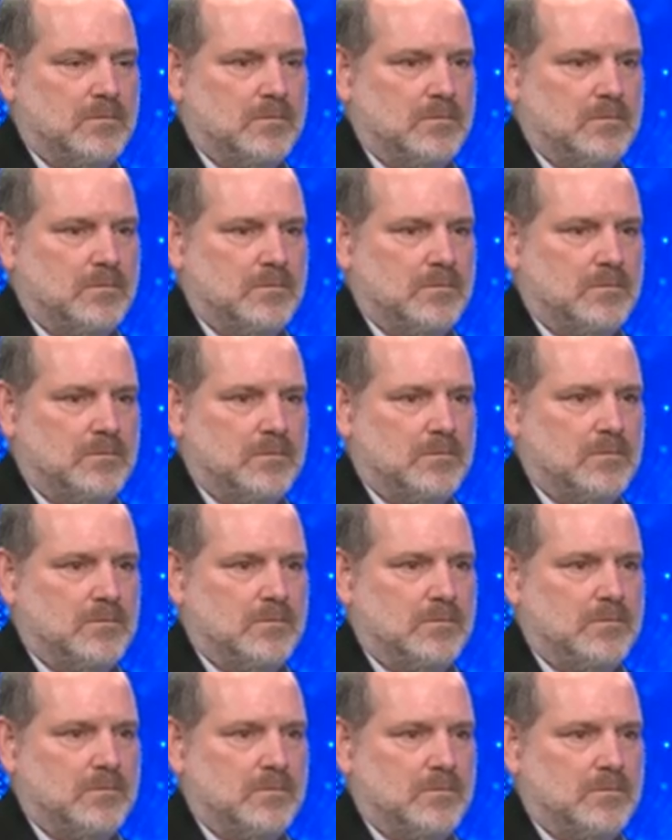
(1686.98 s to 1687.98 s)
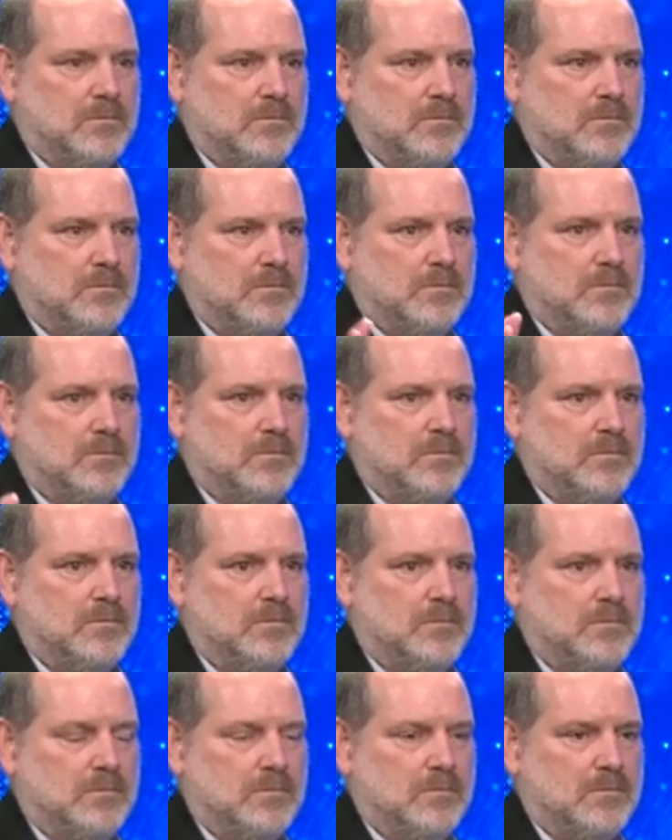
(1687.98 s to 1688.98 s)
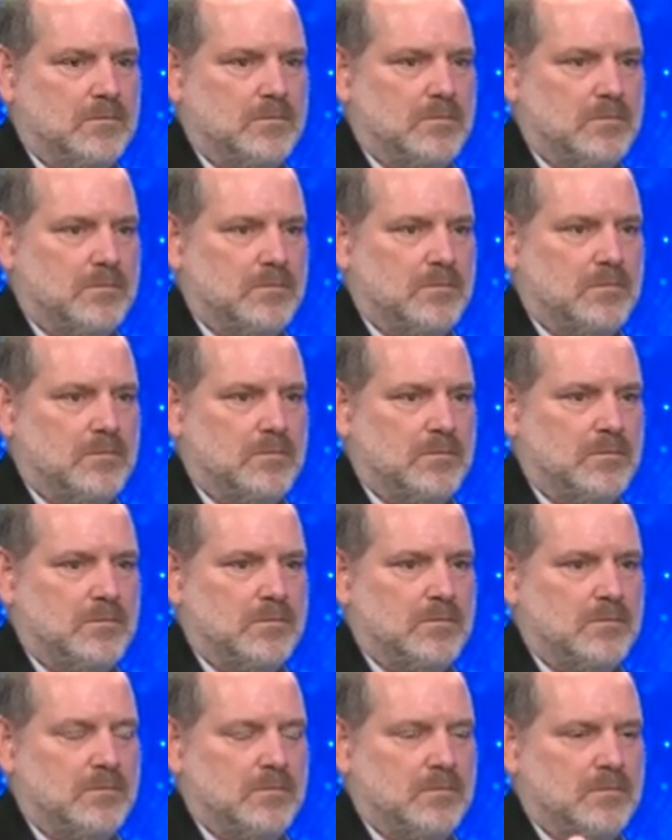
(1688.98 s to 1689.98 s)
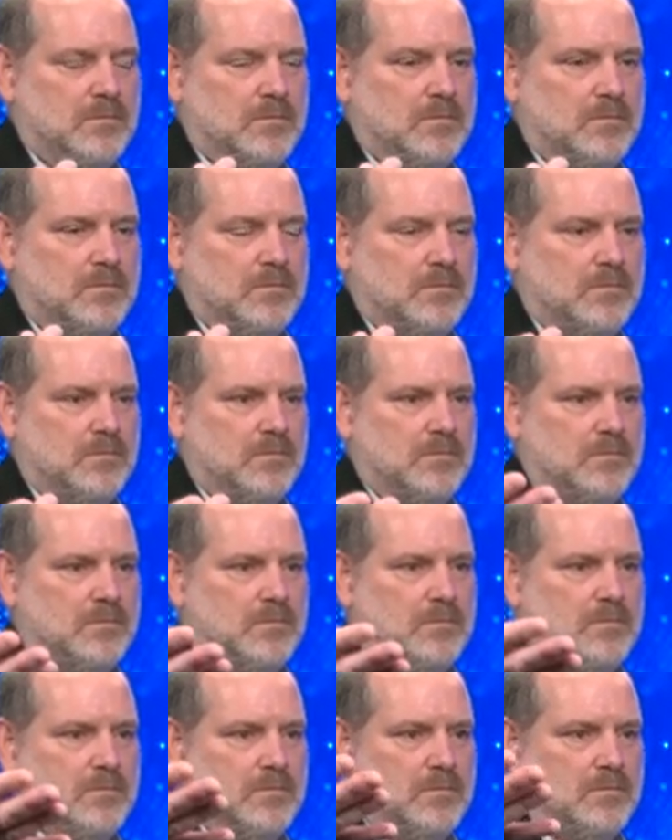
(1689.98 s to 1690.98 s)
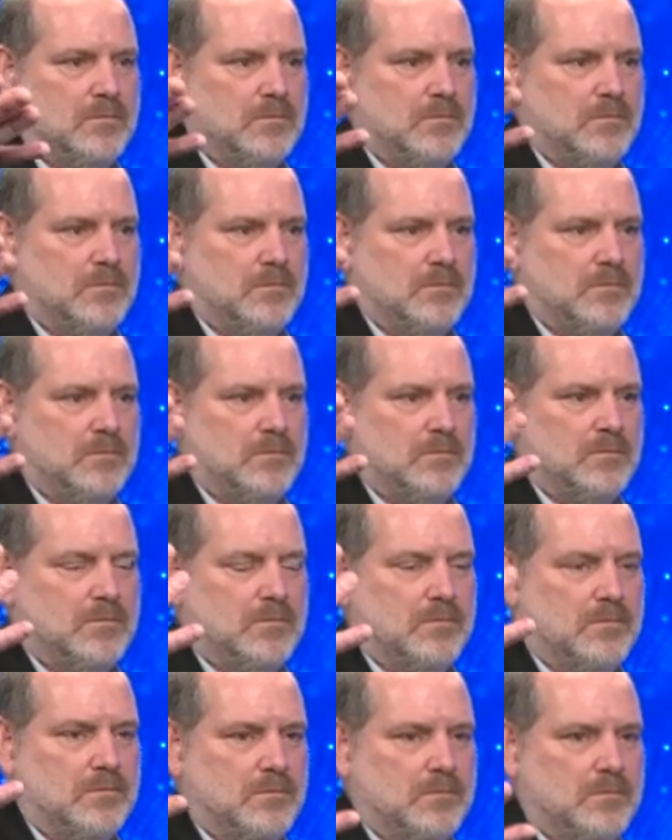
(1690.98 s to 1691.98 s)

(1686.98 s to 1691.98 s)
[no speech]